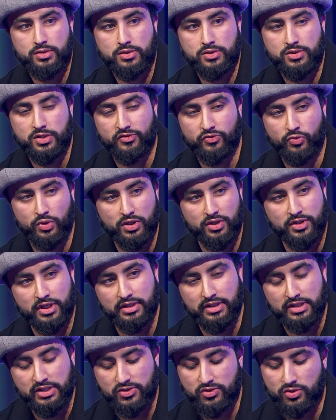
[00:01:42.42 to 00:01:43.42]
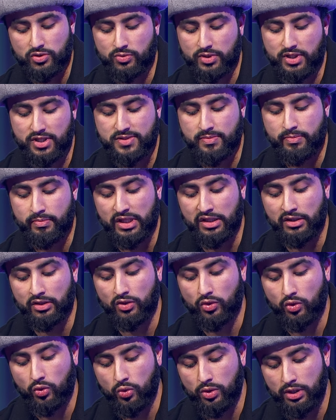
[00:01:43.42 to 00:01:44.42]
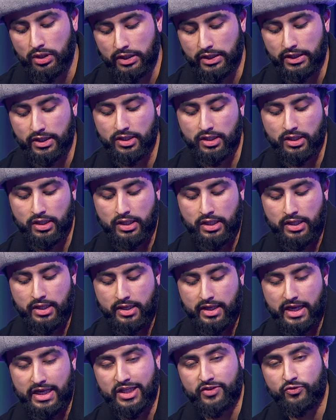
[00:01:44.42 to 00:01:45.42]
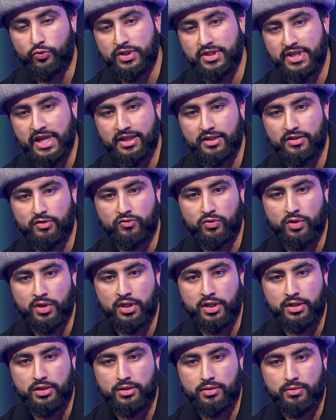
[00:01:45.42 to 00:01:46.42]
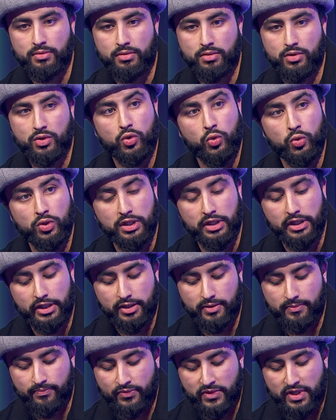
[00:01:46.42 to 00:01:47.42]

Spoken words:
So if we look at these two words, min kulli, and if we take the word kulli,